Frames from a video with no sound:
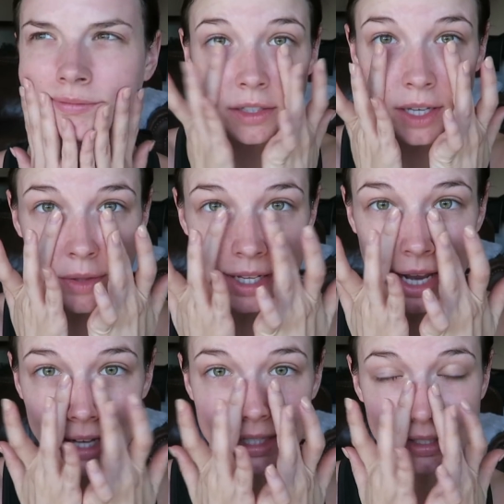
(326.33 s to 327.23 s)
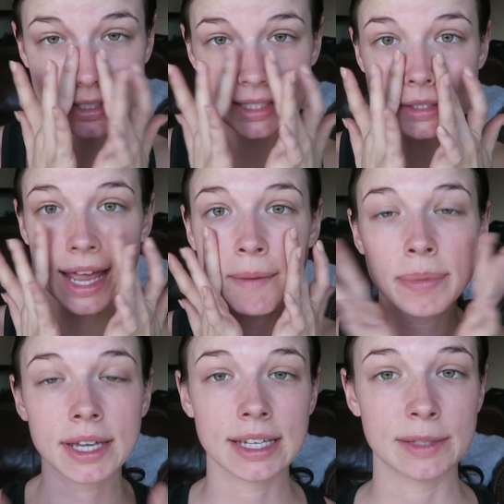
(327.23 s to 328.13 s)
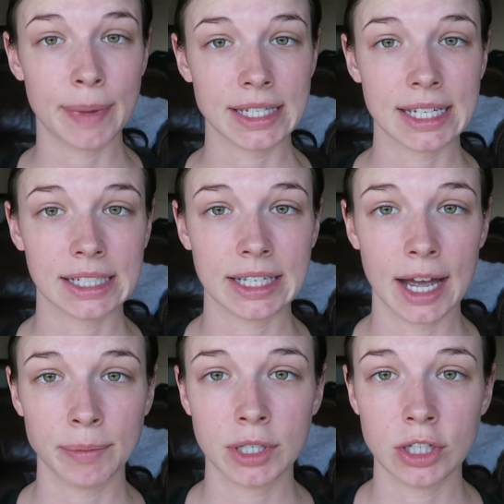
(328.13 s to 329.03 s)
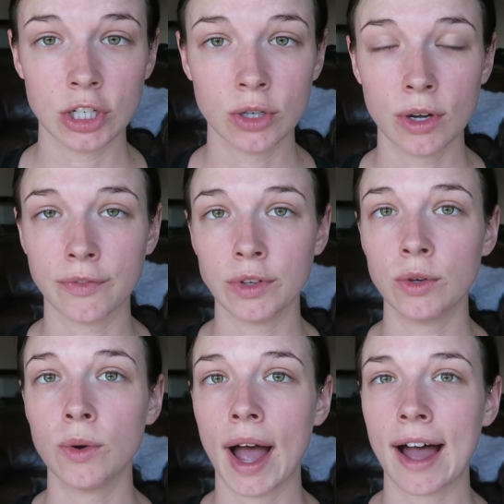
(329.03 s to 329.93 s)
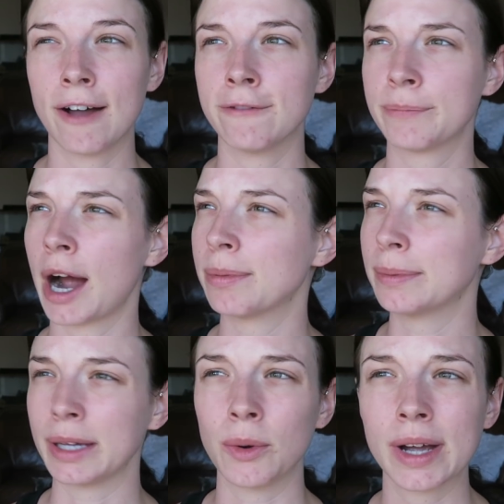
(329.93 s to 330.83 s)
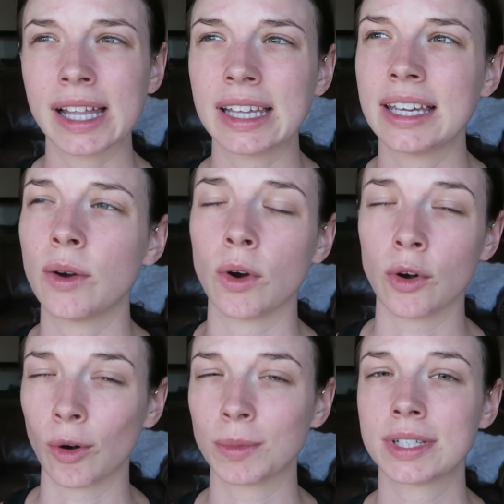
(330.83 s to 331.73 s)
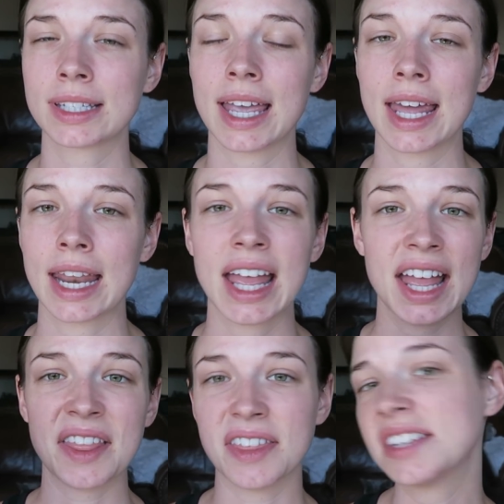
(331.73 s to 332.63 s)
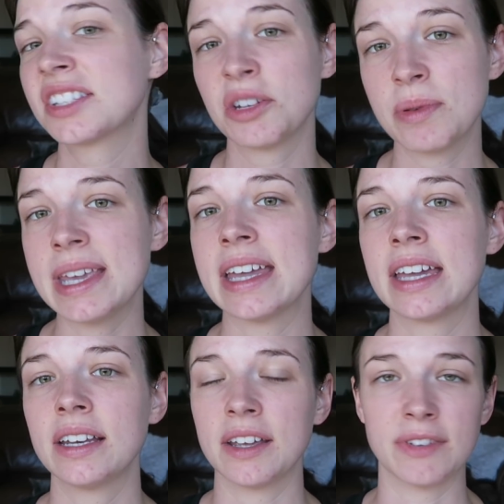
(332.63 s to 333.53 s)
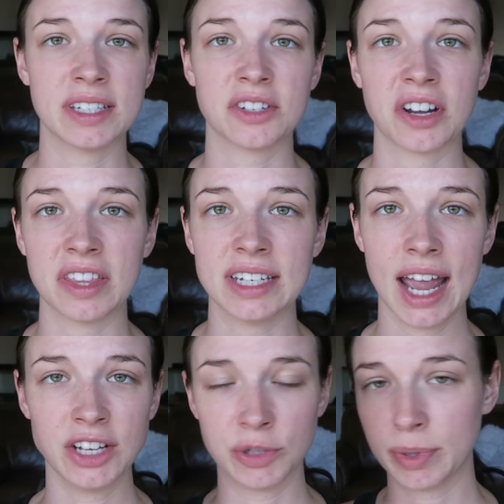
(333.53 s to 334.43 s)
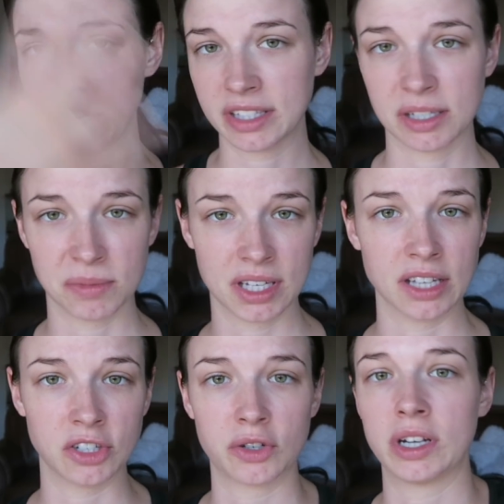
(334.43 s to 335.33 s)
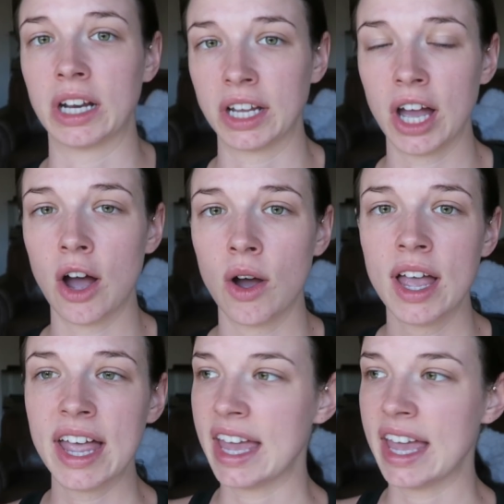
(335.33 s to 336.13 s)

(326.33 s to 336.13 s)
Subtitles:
So the next step is basically up to you. If you have probably oily or normal skin, this could be it. If it's during the day, just put on some sunscreen and go.